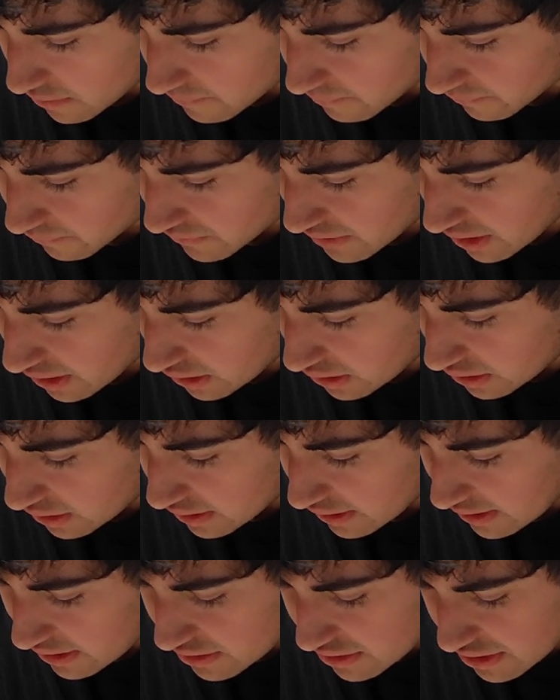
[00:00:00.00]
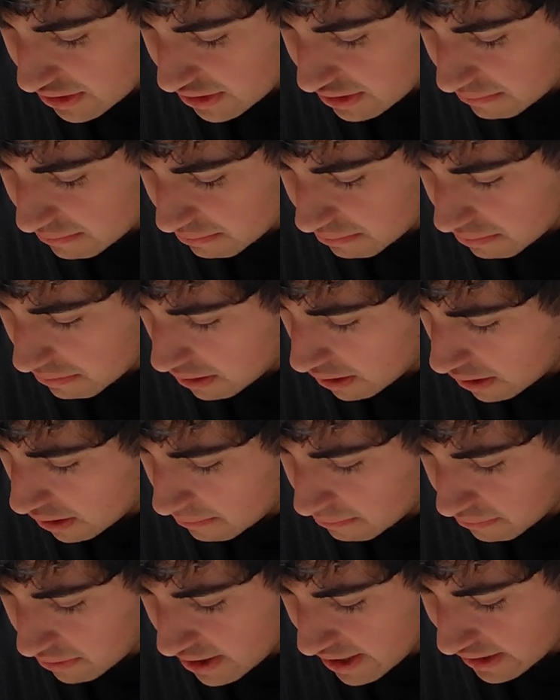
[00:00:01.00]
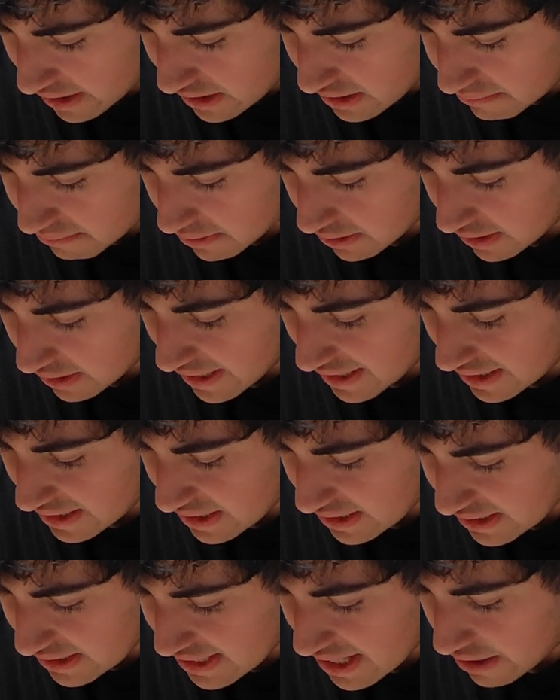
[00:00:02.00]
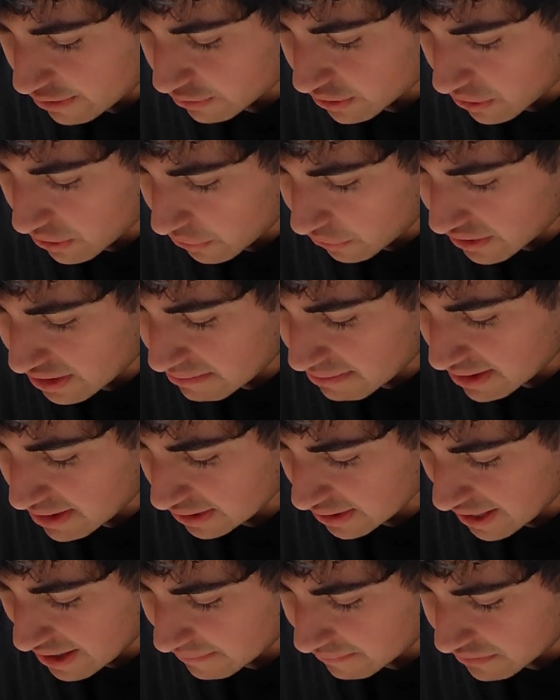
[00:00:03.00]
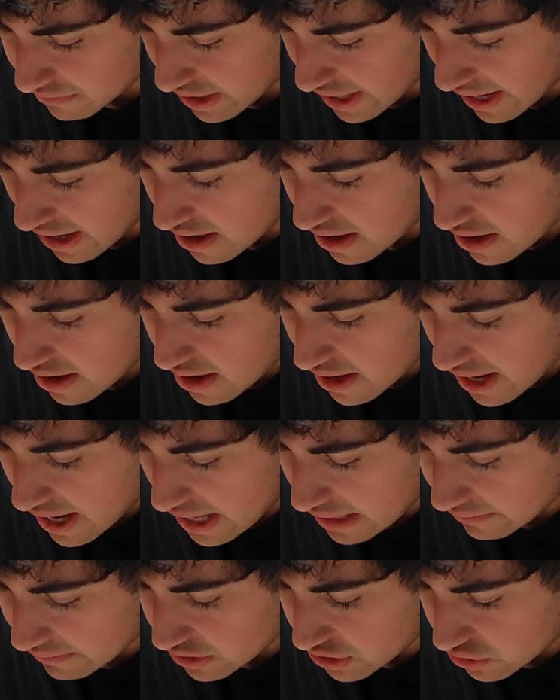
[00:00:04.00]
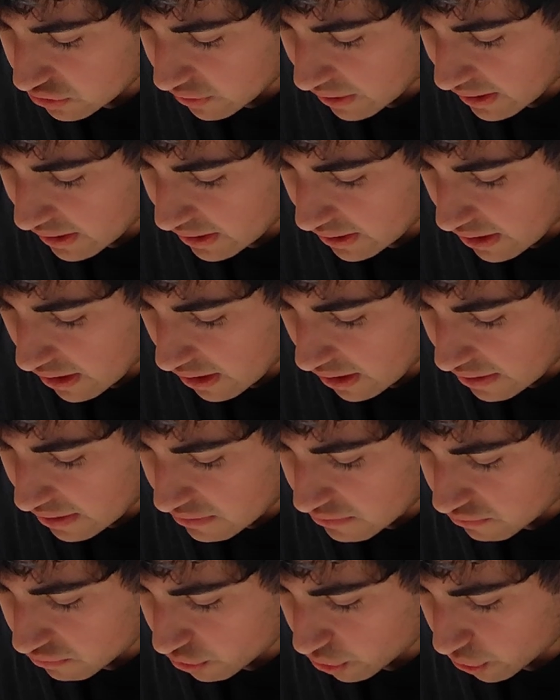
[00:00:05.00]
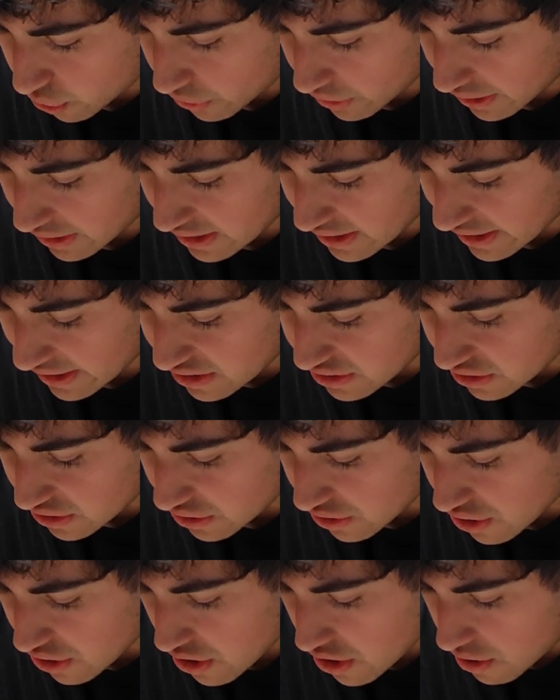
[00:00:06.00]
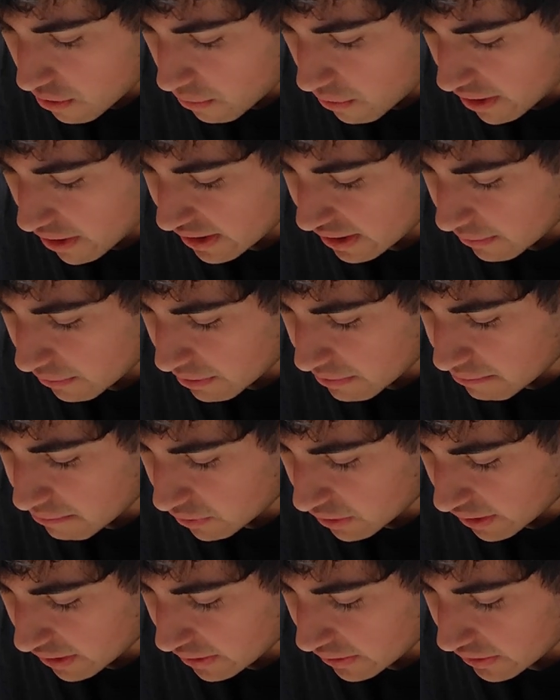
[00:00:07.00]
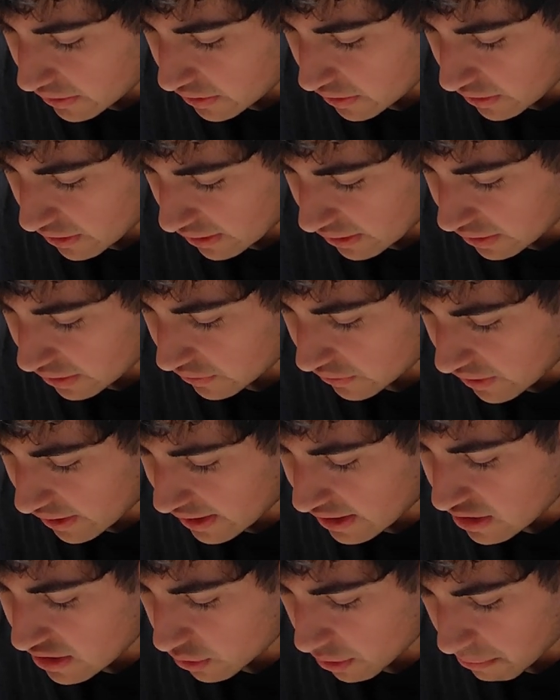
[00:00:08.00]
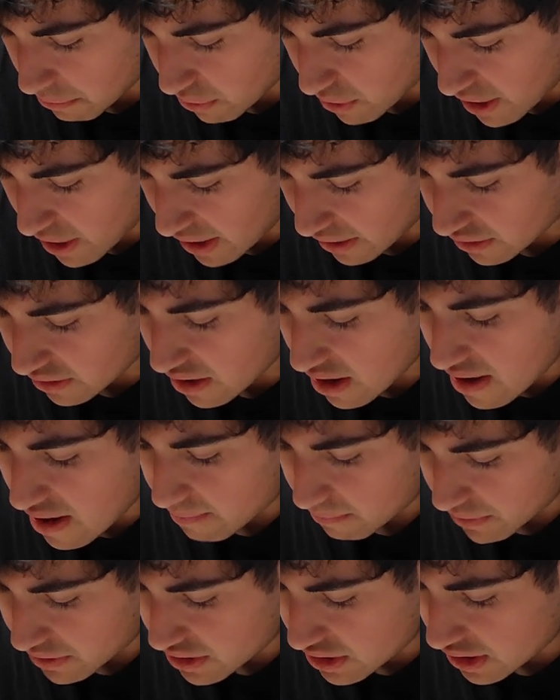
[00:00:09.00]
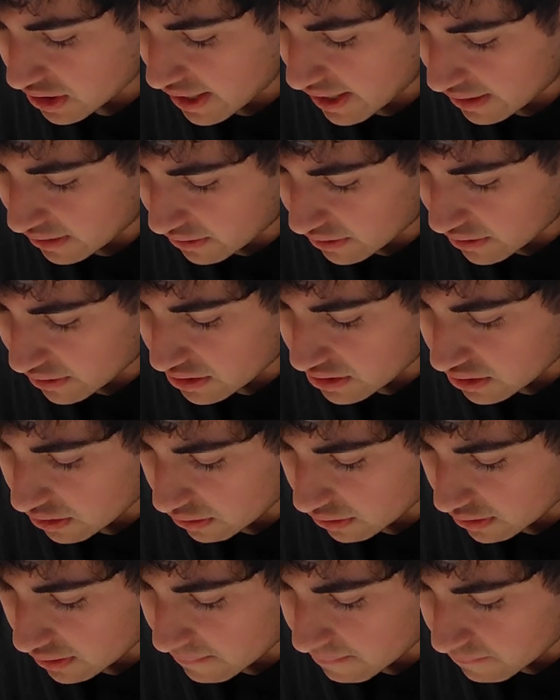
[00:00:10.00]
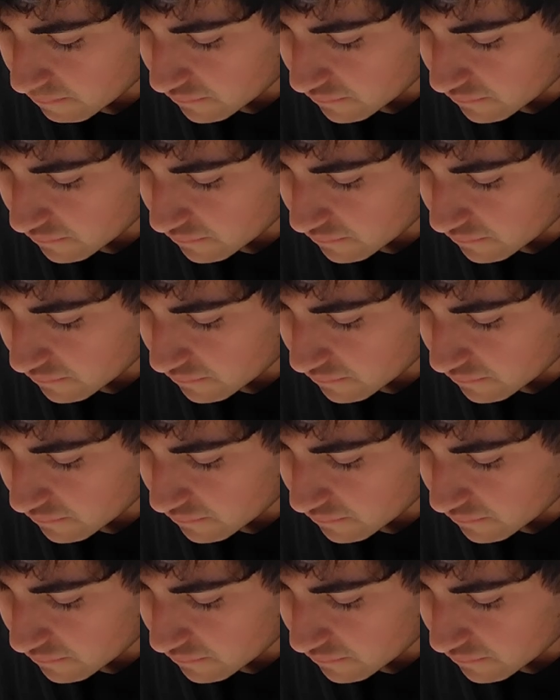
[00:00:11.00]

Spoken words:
inclination to practice politeness that would only be laughed at, and restrain an unruly nature when it would bring her neither credit nor praise. Mr. Edgar seldom